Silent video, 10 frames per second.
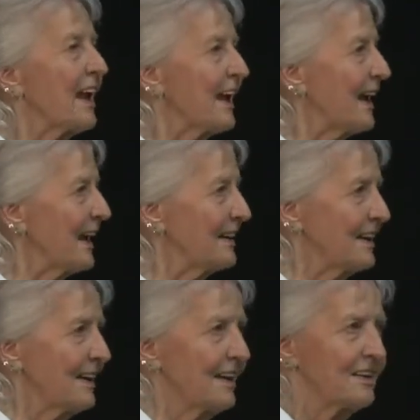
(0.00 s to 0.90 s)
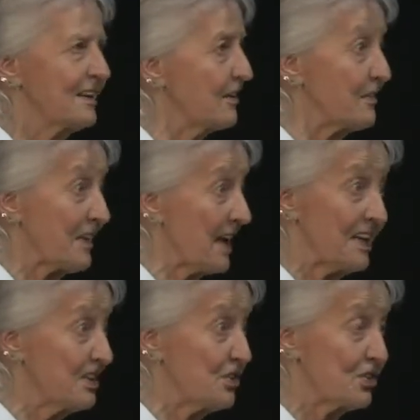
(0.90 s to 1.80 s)
And in this
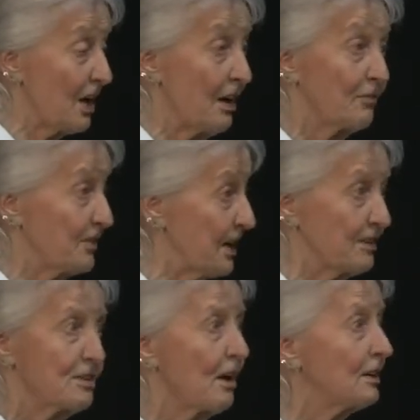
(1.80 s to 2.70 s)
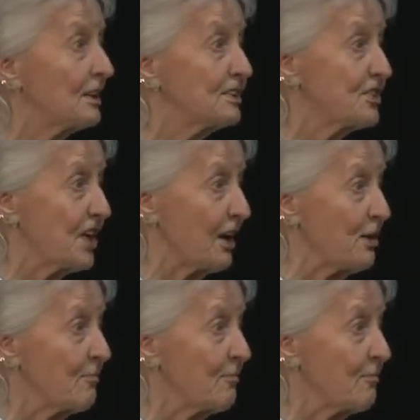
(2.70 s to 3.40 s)
age of technology,